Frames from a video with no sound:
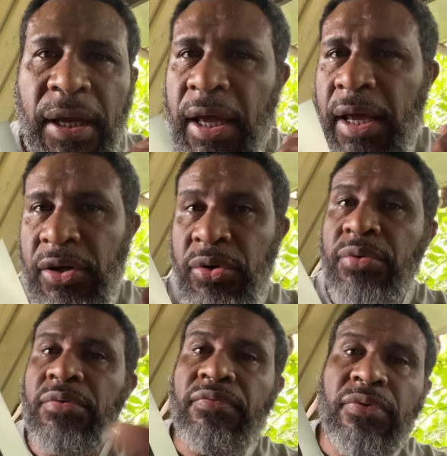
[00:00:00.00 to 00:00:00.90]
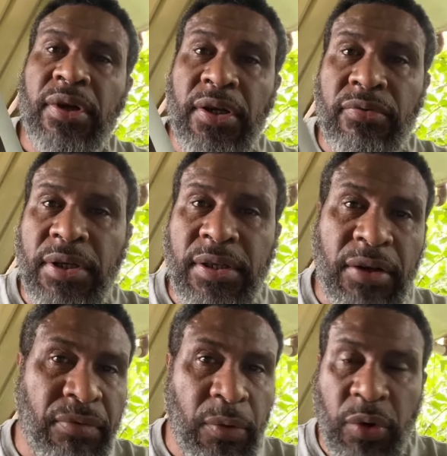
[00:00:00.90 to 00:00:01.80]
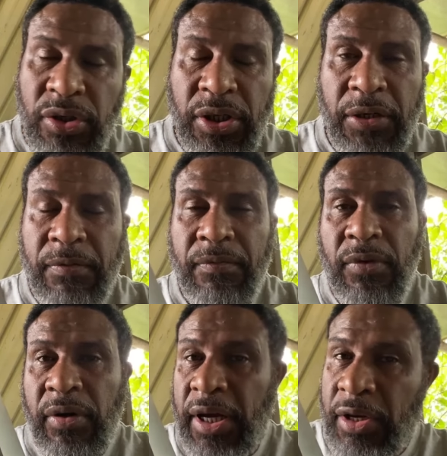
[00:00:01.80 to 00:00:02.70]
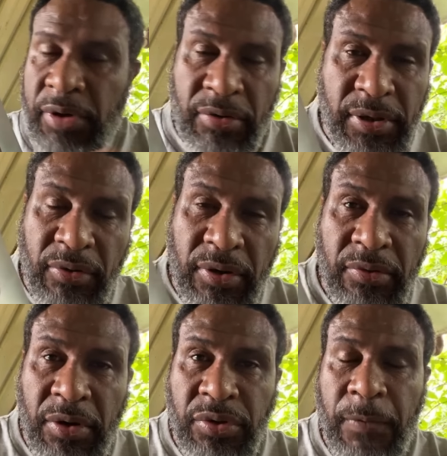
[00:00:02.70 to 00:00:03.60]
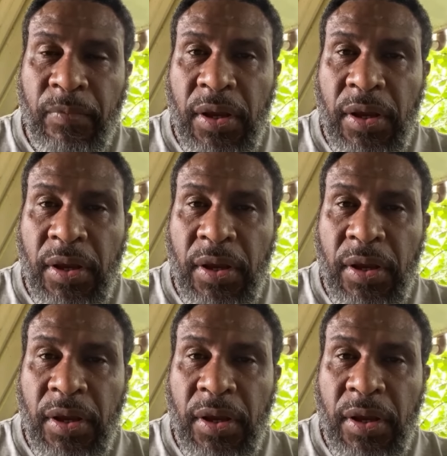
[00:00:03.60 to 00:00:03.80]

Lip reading: and you, if you're interested, if you're watching, or anyone who's a content creator,